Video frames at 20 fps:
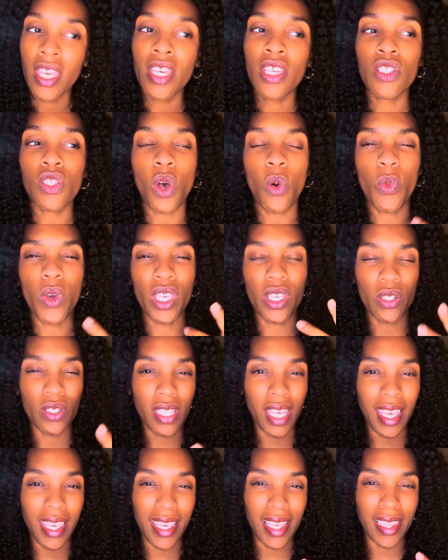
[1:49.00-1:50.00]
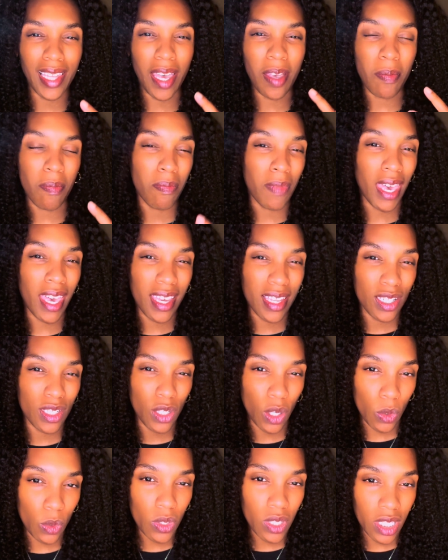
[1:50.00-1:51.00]
So when you're taking like mega
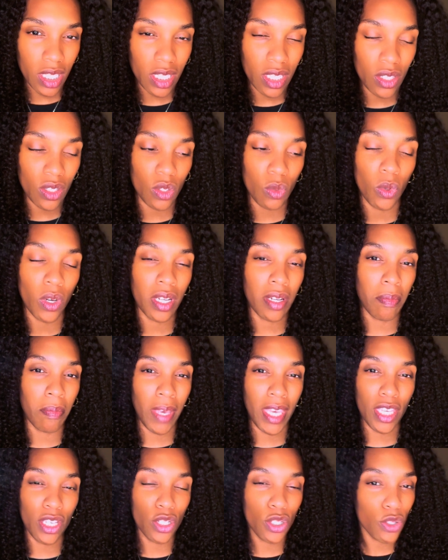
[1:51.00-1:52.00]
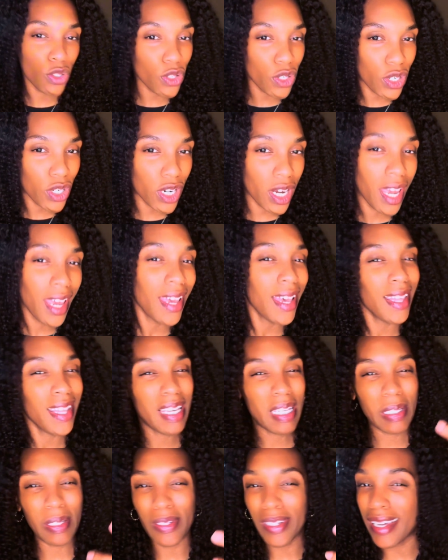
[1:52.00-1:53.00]
doses, you want to make sure
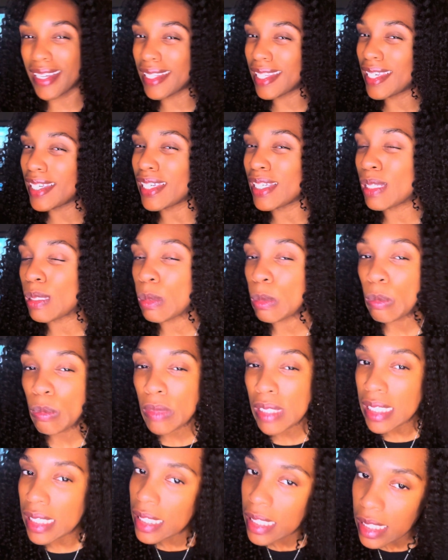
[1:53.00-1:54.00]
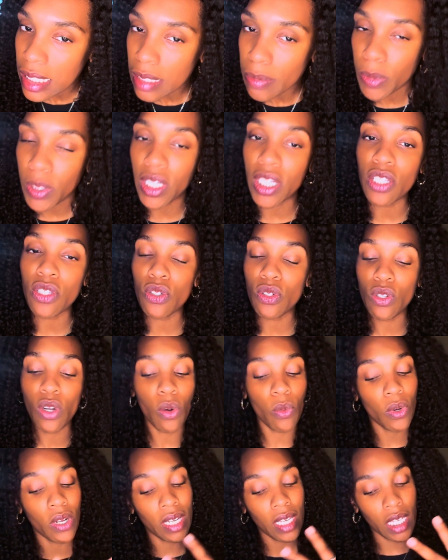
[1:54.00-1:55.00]
that you're not taking too much because you
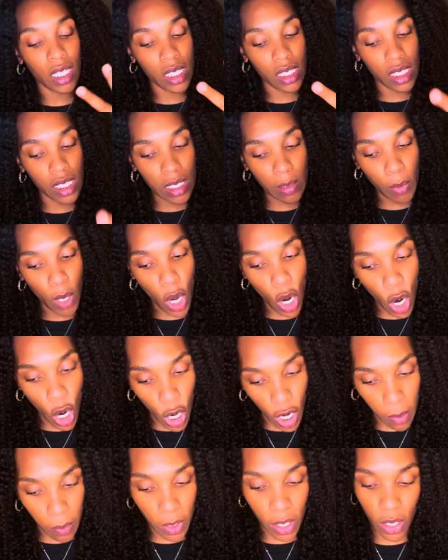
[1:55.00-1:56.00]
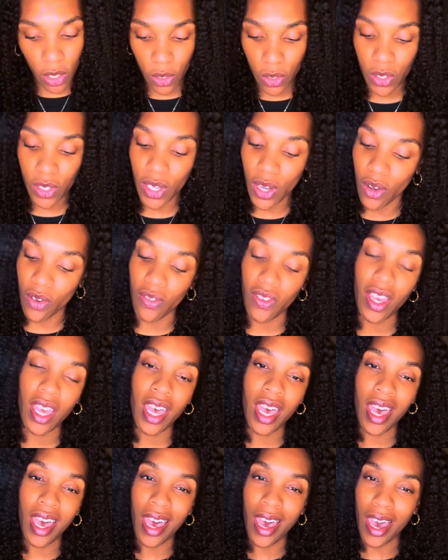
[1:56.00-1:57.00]
don't want to end up harming yourself
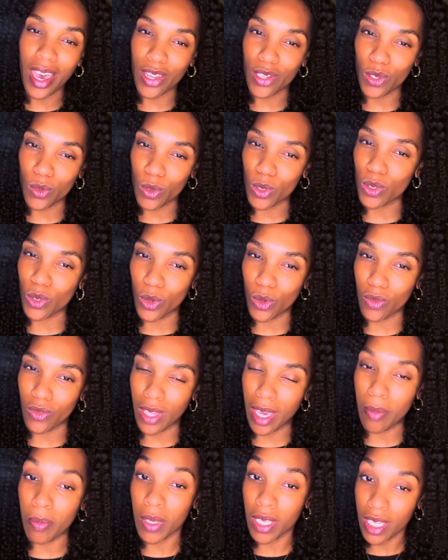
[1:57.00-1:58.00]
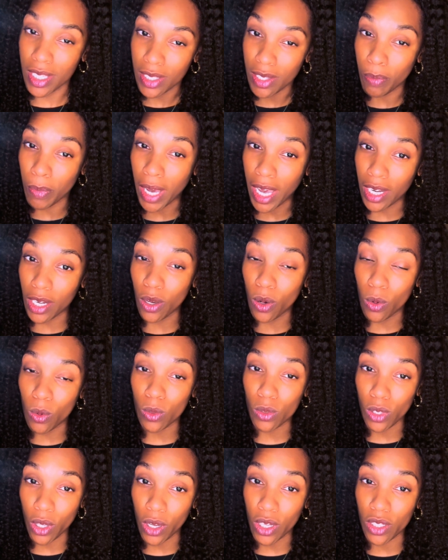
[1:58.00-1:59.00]
as a result of that, because the body
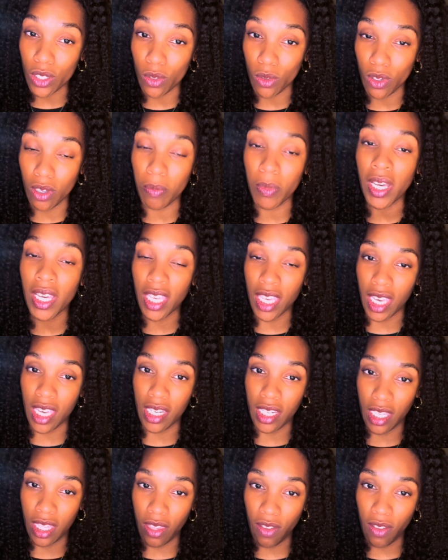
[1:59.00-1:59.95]
holds on to them again in